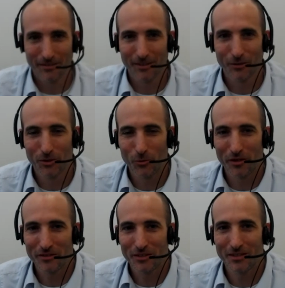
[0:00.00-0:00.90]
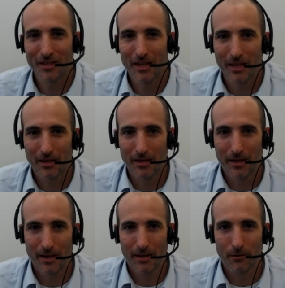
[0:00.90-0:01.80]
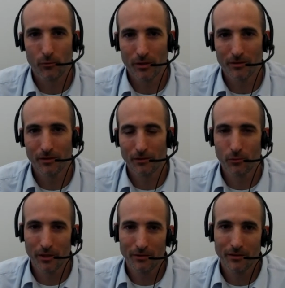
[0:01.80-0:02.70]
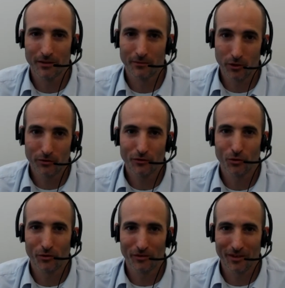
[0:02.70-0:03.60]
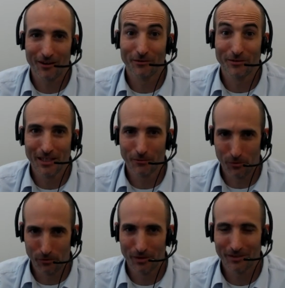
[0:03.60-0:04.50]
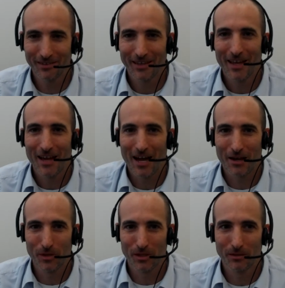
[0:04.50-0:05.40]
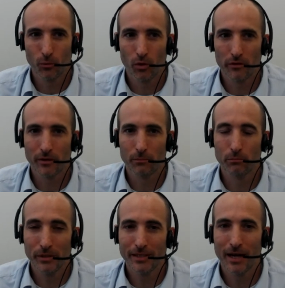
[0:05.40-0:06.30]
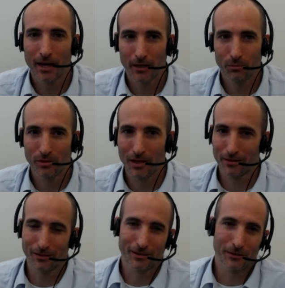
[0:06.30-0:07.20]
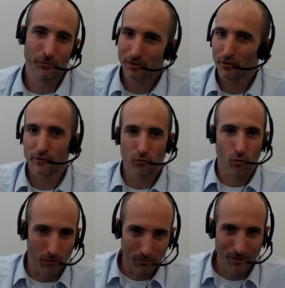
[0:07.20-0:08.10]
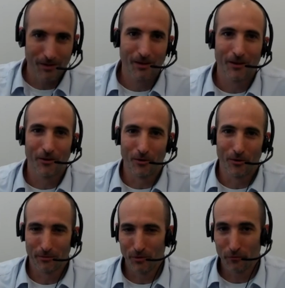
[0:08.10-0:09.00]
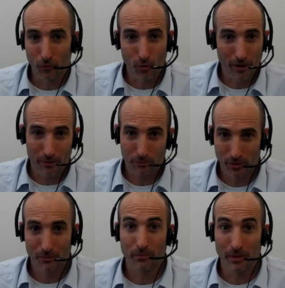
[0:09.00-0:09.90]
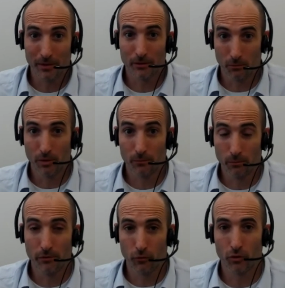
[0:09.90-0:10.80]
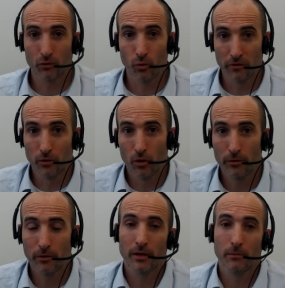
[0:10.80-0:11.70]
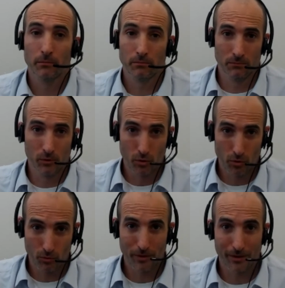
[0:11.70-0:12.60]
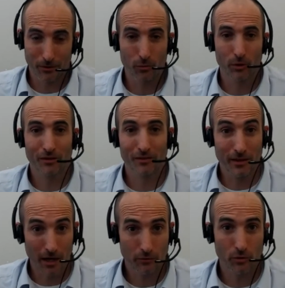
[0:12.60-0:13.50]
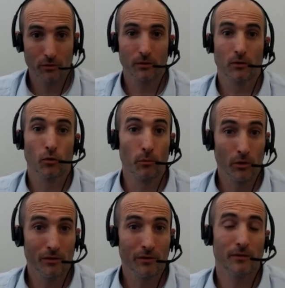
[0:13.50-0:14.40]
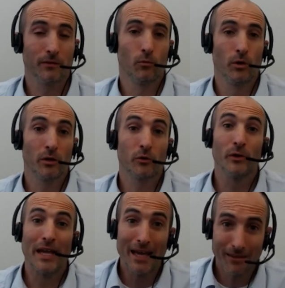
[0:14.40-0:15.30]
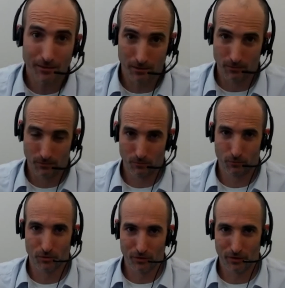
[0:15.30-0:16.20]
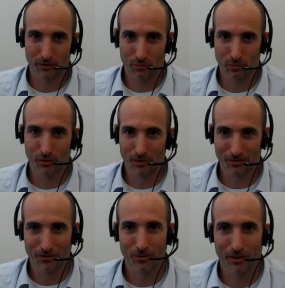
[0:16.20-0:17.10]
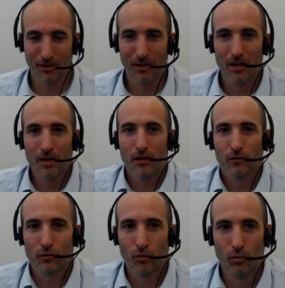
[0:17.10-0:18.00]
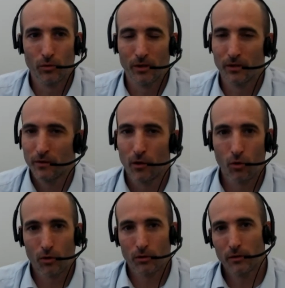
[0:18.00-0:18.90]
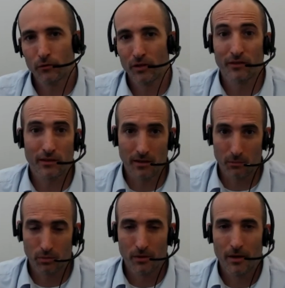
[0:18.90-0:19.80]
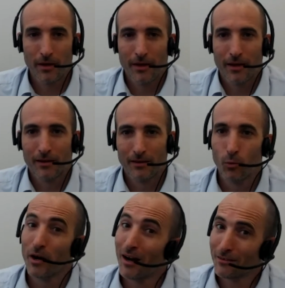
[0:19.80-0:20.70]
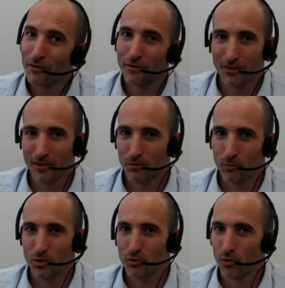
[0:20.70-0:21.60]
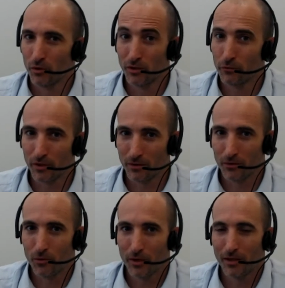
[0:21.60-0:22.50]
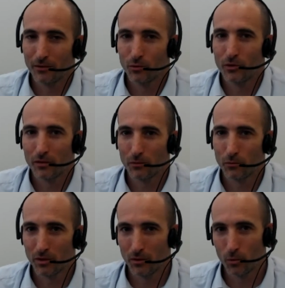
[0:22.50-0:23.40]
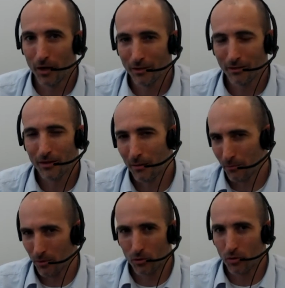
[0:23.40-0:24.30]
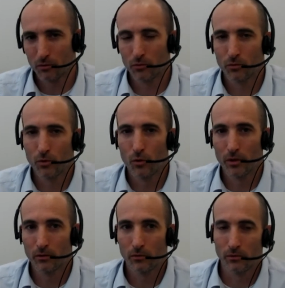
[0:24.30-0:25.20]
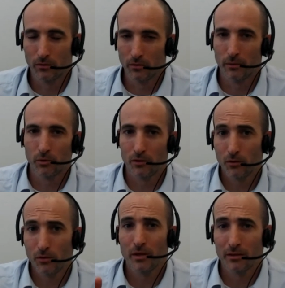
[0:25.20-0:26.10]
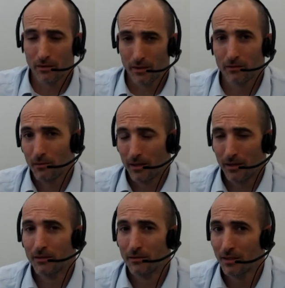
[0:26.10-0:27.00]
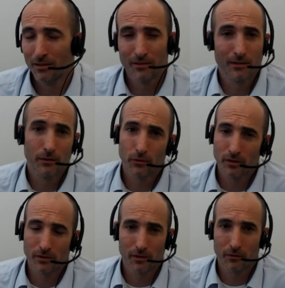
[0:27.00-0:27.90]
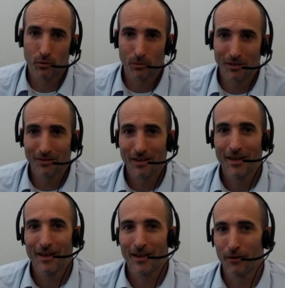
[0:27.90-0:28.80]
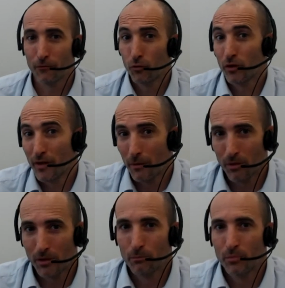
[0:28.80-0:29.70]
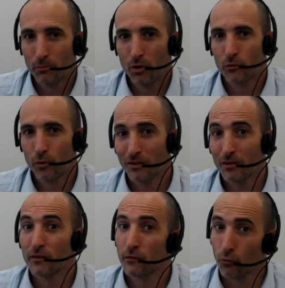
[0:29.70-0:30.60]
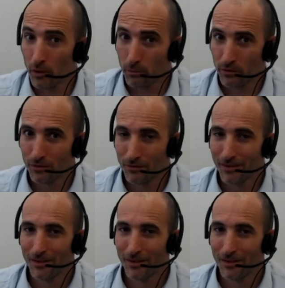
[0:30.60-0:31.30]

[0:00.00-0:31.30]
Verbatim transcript: it's a good question and uh, reddit reddit and redditors are dealing with it i mean mm. there was a big hype like a reddit storm on mm. before april it be, before it was known and you know uh, communities gathered communities were created for this experiment, okay? So it's a whole different setup. And there were other setups which were different, okay, in 2021. I'm not going to go into deeper into it, but it, eh, indeed, it's a different experiment. And for example, people created script